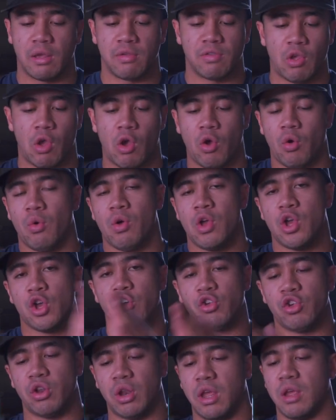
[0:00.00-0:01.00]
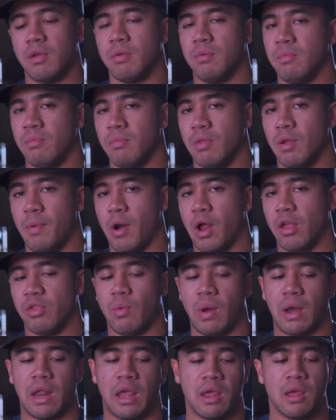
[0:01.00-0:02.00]
So cushioning, LeBron
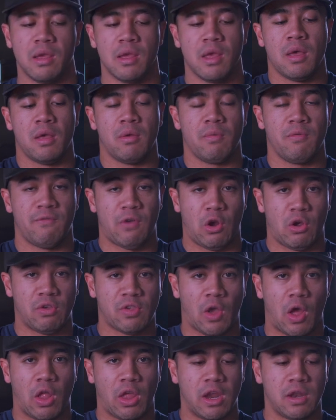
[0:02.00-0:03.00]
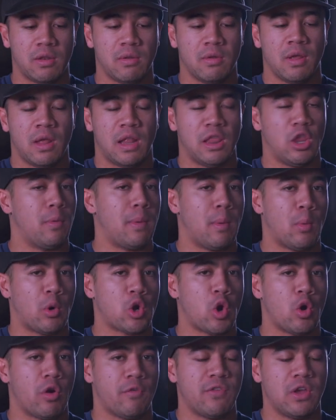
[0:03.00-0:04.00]
20, very solid, a little bit more
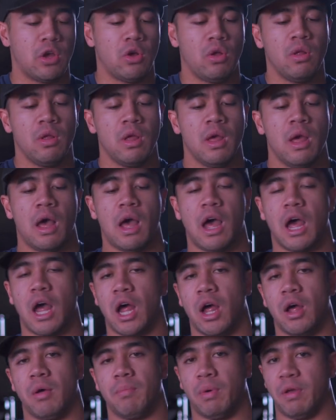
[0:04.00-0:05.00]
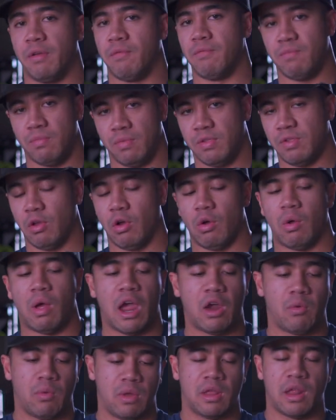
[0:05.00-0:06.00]
court feel, but still,
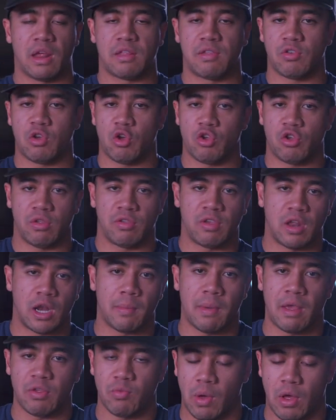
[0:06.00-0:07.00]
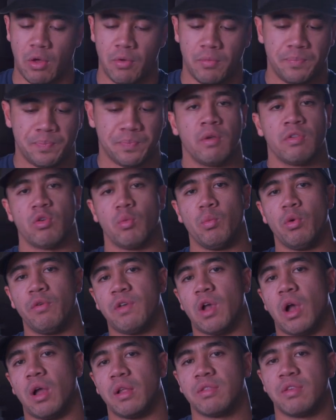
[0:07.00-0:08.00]
I really like this cushion setup as well. So moving
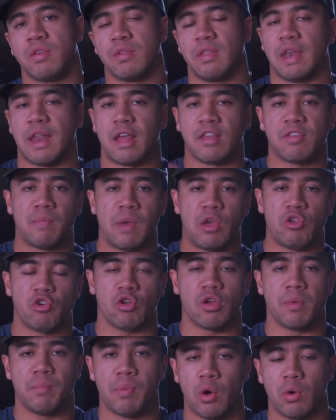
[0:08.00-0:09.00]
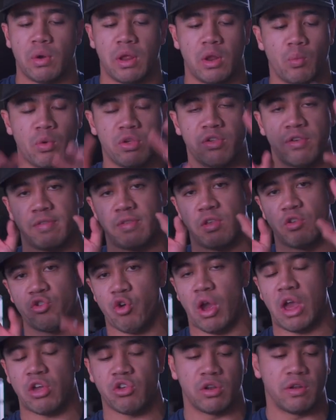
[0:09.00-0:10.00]
on to the next major component, which is the
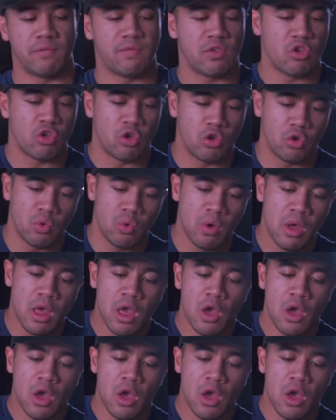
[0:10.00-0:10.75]
traction of the shoe.